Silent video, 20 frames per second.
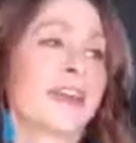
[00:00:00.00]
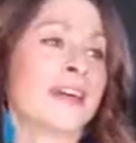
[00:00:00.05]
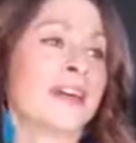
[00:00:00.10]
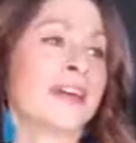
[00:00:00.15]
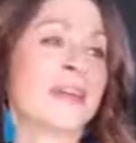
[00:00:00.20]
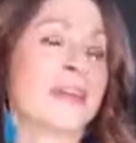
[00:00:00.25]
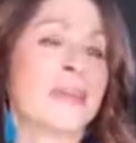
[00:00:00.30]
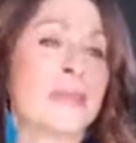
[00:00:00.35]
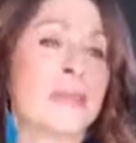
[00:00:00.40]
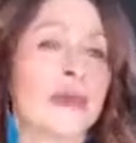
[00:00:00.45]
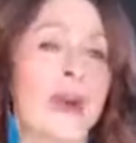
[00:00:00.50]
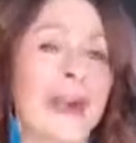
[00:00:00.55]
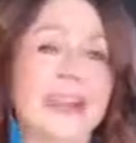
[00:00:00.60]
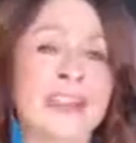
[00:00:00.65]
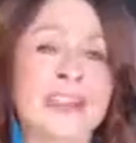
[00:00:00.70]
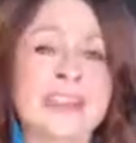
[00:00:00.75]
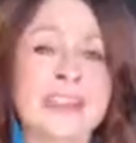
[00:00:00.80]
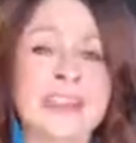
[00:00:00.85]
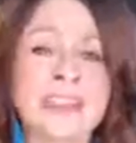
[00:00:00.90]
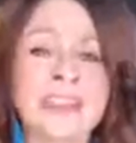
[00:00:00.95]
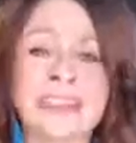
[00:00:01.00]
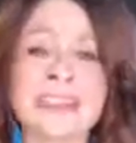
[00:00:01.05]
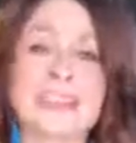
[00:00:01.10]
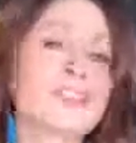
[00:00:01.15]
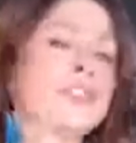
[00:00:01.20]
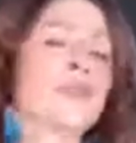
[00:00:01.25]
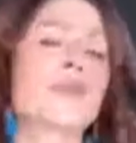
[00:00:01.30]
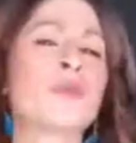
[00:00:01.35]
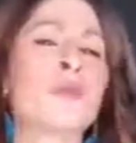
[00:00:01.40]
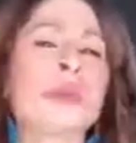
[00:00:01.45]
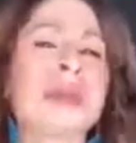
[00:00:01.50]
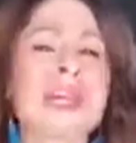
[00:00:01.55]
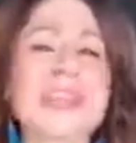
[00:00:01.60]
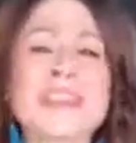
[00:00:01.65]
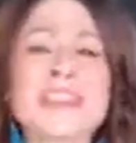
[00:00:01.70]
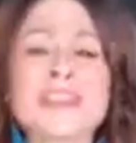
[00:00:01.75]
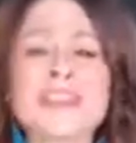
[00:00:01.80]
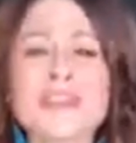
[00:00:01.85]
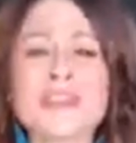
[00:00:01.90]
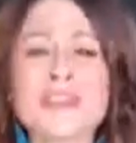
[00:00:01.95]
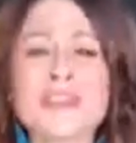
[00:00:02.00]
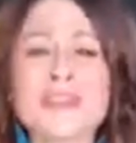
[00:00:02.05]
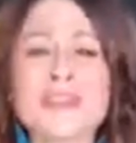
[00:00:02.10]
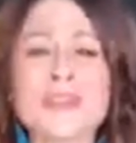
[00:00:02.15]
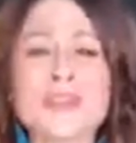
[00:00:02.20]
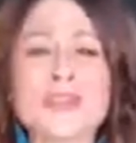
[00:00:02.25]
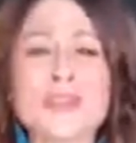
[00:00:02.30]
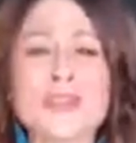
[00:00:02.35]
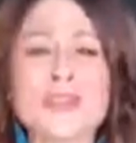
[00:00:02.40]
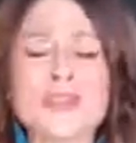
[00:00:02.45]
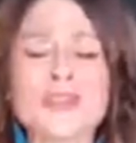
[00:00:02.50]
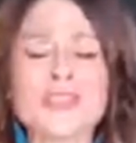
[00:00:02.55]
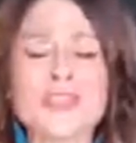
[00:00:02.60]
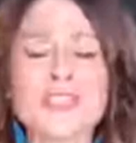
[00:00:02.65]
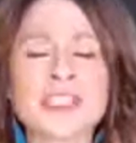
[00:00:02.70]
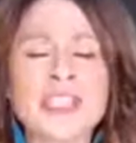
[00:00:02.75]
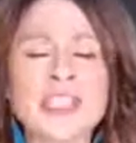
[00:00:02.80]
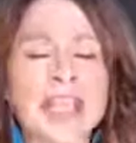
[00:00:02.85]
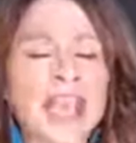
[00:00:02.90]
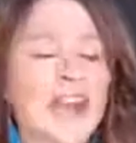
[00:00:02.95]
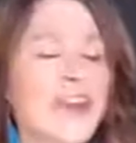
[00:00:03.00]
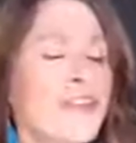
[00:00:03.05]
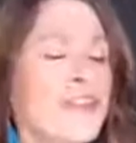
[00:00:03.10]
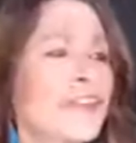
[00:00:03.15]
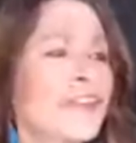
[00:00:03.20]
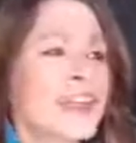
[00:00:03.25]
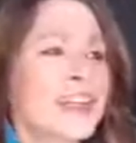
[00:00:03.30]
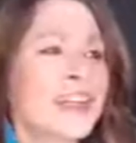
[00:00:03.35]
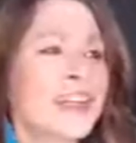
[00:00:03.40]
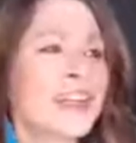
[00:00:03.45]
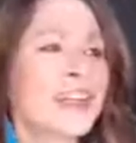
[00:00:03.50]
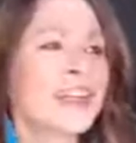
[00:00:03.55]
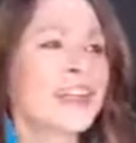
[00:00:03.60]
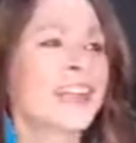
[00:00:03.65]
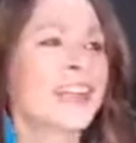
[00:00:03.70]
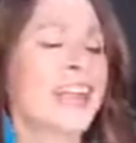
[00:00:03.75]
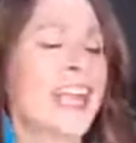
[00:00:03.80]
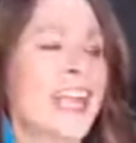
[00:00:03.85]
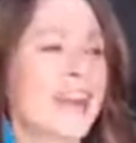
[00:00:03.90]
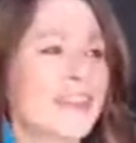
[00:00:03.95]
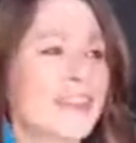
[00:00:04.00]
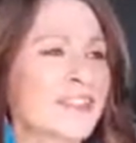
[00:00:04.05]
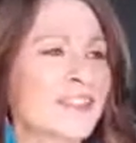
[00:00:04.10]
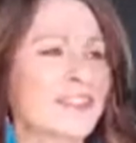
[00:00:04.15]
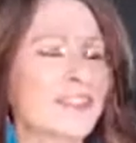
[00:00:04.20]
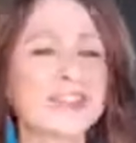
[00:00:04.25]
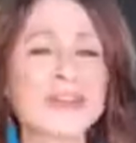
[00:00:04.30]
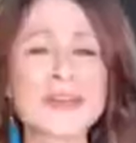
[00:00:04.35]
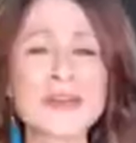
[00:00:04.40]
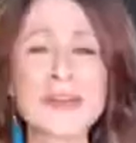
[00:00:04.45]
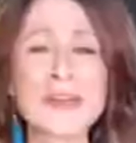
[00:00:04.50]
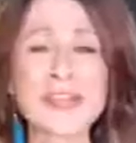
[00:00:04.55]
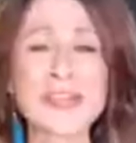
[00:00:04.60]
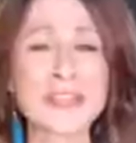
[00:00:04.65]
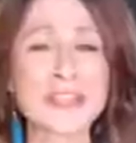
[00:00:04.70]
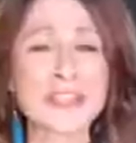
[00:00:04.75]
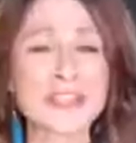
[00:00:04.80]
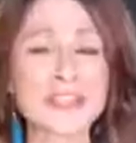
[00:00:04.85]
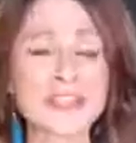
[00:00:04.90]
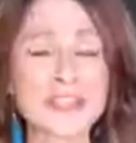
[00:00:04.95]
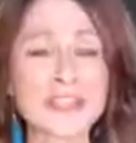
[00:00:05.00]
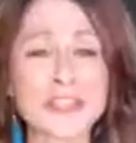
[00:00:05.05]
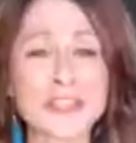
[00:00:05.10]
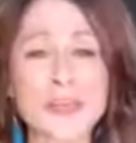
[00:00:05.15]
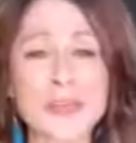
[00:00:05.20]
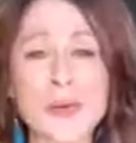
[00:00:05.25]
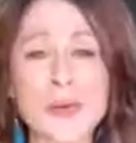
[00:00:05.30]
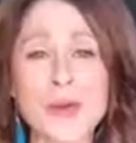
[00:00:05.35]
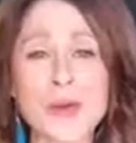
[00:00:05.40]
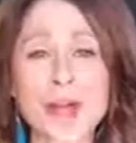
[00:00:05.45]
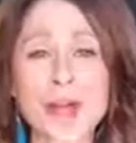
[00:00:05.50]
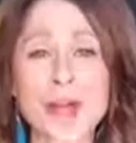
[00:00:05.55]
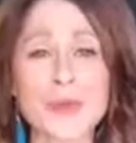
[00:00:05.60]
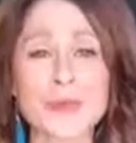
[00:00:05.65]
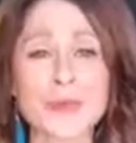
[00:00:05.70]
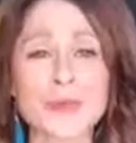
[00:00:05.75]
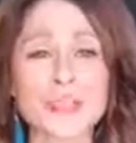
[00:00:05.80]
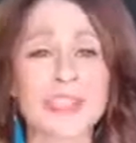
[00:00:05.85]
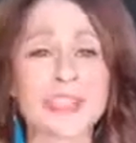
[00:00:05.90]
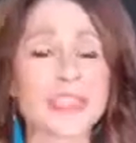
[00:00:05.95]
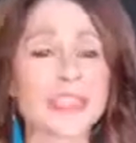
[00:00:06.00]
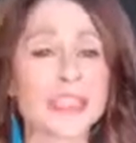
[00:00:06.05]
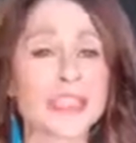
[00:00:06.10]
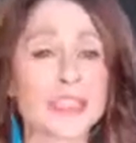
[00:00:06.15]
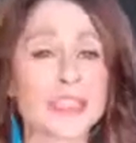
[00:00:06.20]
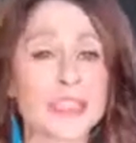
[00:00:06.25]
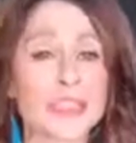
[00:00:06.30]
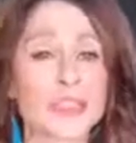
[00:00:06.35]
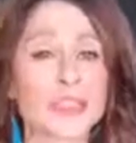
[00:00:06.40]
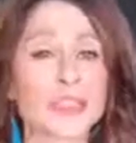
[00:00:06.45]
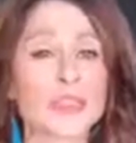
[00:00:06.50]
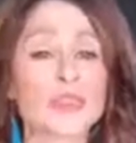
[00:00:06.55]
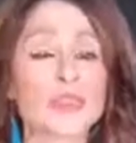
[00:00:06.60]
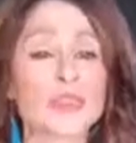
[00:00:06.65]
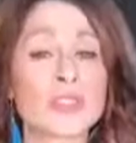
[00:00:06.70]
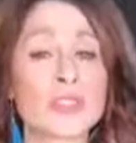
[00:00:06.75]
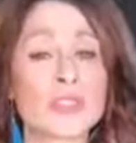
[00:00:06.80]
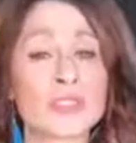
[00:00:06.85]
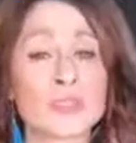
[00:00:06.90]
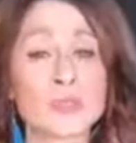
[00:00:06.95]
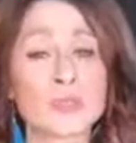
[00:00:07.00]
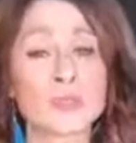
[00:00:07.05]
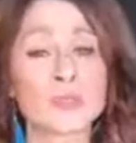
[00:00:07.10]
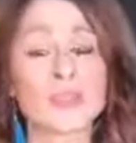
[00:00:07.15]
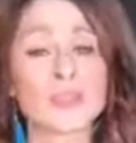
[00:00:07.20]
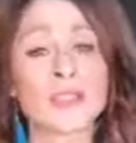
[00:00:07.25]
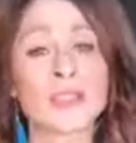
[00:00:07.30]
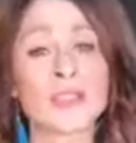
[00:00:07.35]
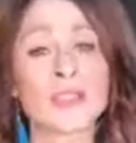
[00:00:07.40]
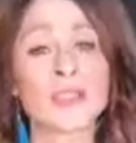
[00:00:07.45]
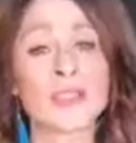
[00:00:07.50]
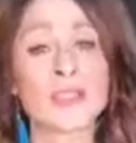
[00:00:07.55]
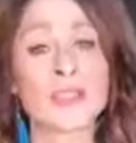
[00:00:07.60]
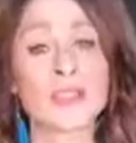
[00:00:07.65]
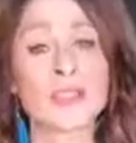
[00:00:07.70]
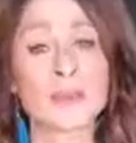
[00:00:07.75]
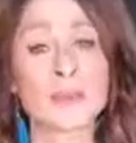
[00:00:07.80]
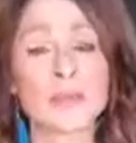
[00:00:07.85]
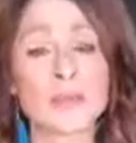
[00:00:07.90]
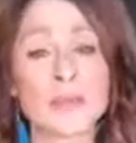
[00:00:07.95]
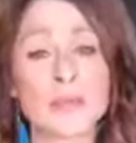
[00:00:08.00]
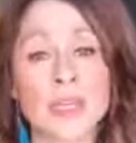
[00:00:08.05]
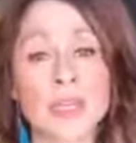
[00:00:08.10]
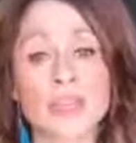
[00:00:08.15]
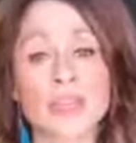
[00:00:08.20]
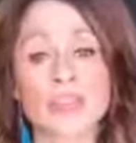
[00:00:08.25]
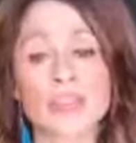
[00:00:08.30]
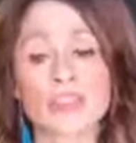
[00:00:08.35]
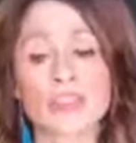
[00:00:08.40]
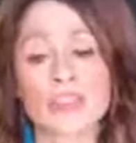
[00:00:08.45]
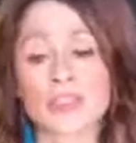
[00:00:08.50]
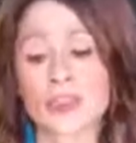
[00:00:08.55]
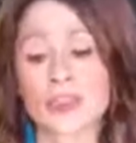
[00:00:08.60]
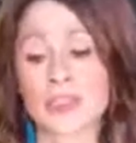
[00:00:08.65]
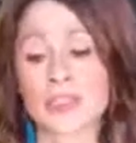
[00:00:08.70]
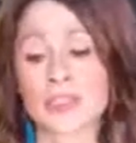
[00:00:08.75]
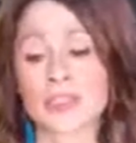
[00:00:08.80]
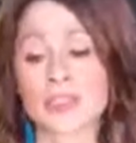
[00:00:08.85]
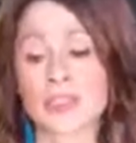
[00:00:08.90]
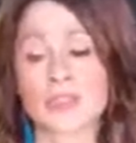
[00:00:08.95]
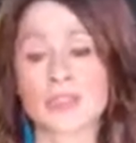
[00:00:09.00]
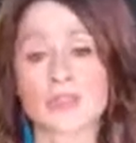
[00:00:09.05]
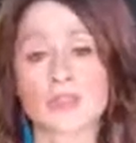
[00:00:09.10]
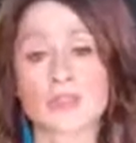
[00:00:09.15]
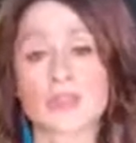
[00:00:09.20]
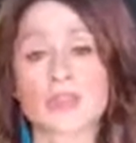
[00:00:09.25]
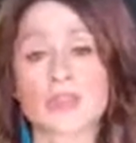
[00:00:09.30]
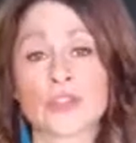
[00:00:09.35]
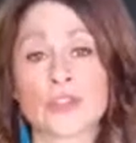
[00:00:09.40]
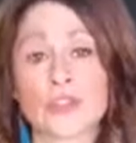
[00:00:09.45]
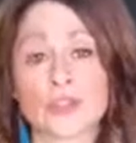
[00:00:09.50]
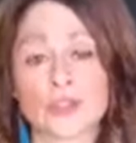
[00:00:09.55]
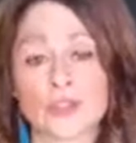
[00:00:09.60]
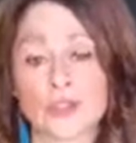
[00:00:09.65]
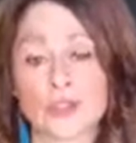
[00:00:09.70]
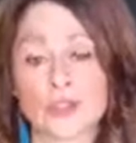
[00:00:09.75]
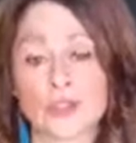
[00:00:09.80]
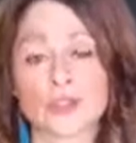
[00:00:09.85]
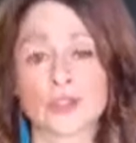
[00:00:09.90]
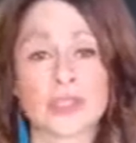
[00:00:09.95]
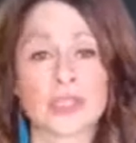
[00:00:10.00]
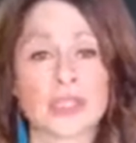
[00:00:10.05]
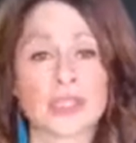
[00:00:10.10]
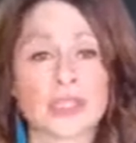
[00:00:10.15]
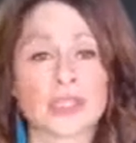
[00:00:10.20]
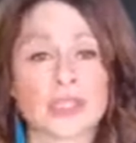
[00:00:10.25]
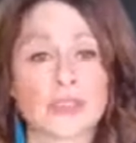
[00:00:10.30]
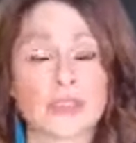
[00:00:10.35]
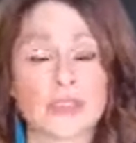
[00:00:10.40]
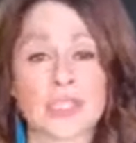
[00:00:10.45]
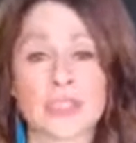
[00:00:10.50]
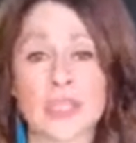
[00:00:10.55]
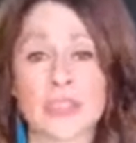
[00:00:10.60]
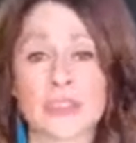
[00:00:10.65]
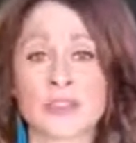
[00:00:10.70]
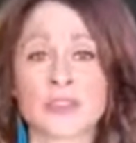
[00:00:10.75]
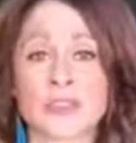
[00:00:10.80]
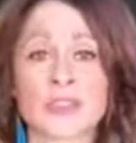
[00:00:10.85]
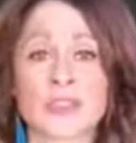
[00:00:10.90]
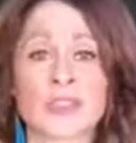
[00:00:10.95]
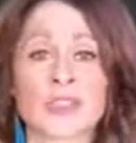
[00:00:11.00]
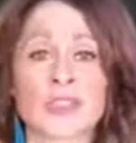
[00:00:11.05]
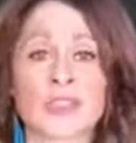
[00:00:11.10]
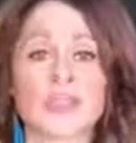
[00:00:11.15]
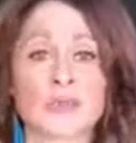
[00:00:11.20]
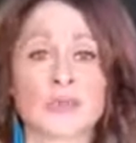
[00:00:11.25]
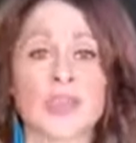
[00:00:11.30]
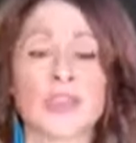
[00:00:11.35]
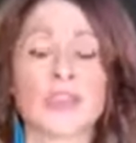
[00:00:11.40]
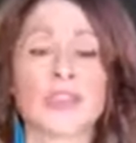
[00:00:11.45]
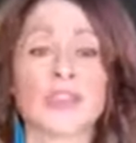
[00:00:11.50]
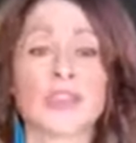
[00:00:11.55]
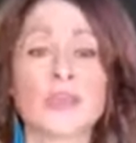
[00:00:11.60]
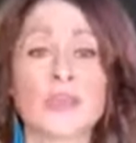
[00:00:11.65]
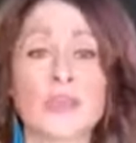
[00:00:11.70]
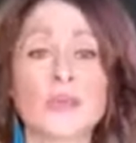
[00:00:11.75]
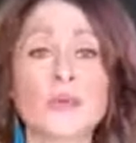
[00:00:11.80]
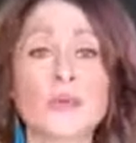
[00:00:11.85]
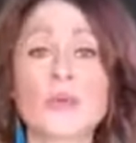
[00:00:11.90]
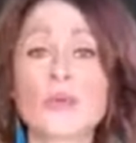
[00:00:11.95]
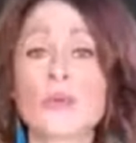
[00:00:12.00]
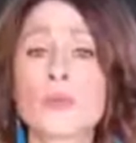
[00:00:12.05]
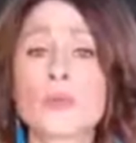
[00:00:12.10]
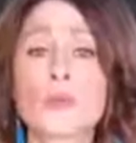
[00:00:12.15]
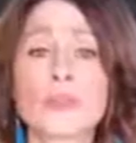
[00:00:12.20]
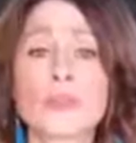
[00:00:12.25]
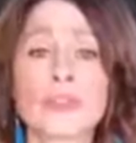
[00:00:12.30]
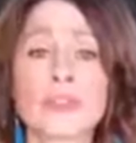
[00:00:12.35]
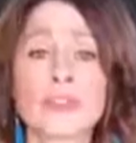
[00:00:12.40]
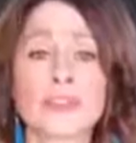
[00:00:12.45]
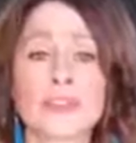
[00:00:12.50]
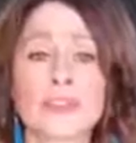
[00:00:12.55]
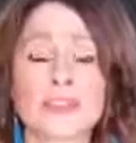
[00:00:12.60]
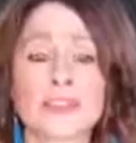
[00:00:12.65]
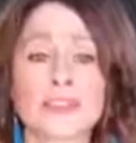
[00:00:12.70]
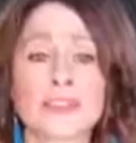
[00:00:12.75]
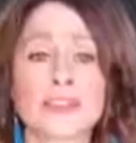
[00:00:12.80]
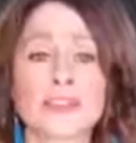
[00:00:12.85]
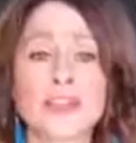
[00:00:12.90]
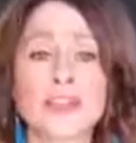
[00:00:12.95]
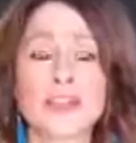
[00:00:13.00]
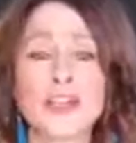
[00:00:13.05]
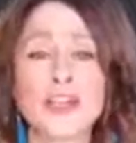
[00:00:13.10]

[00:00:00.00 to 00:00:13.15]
abundance in ways that you will never know they're going to show up until you simply make the choice for you. Because I'm telling you guys what, you are worth it.